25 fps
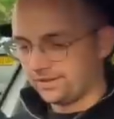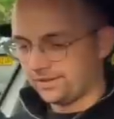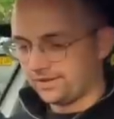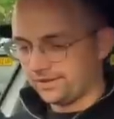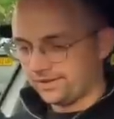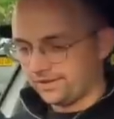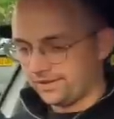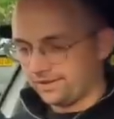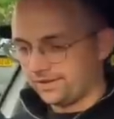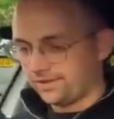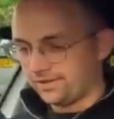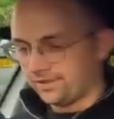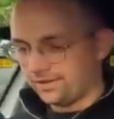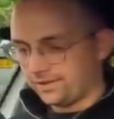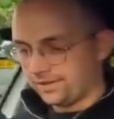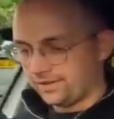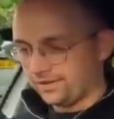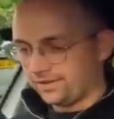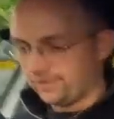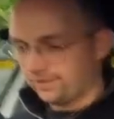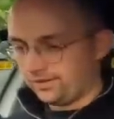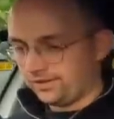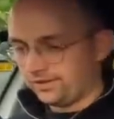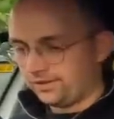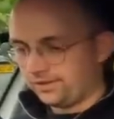
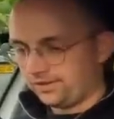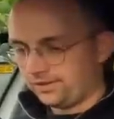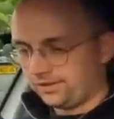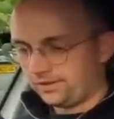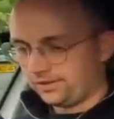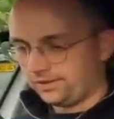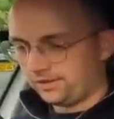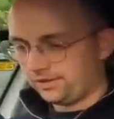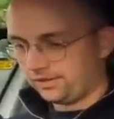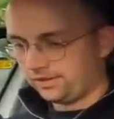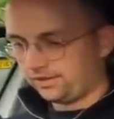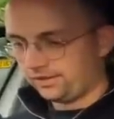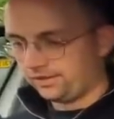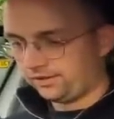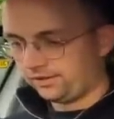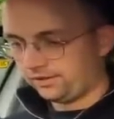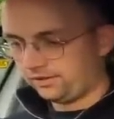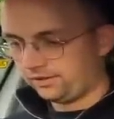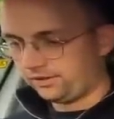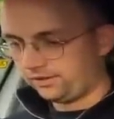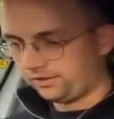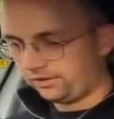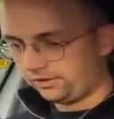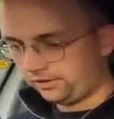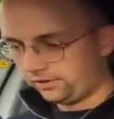
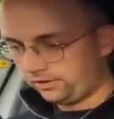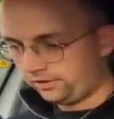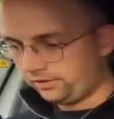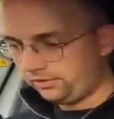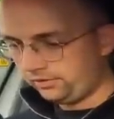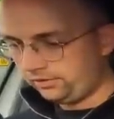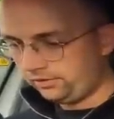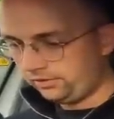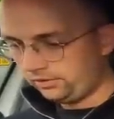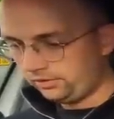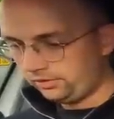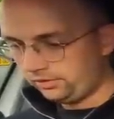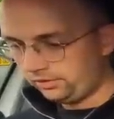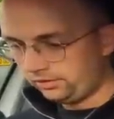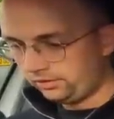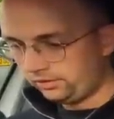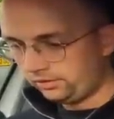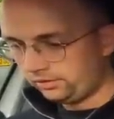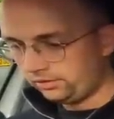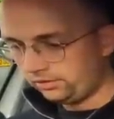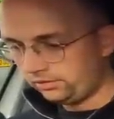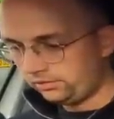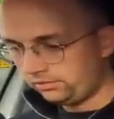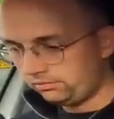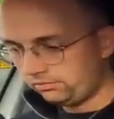
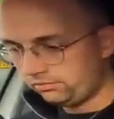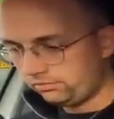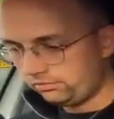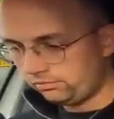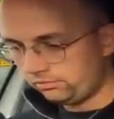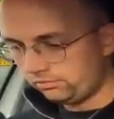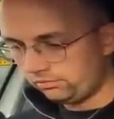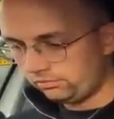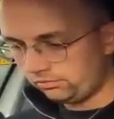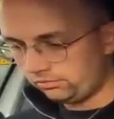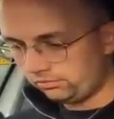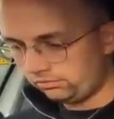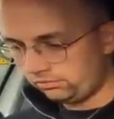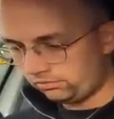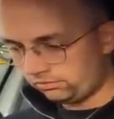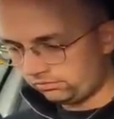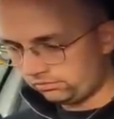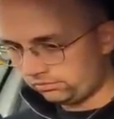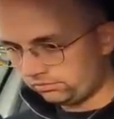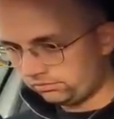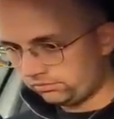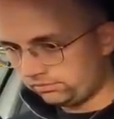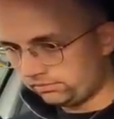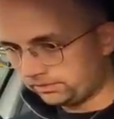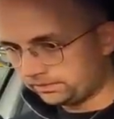
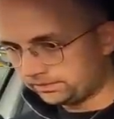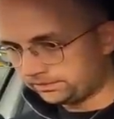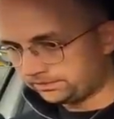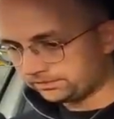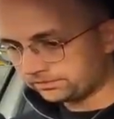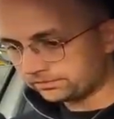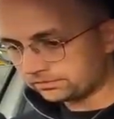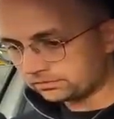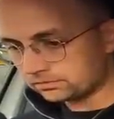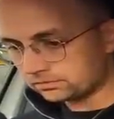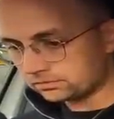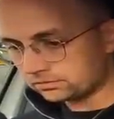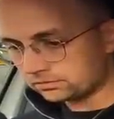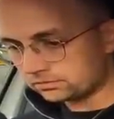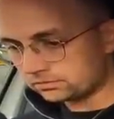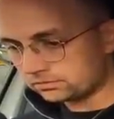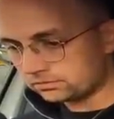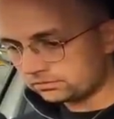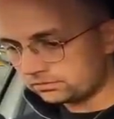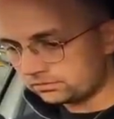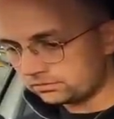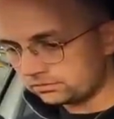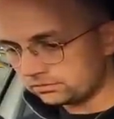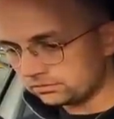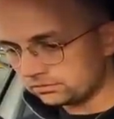
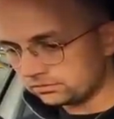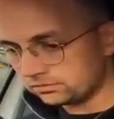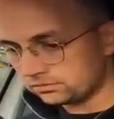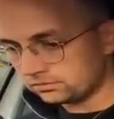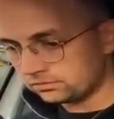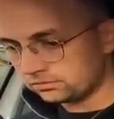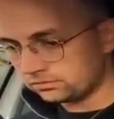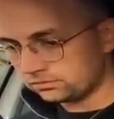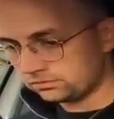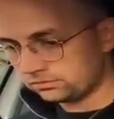The person shown says nothing.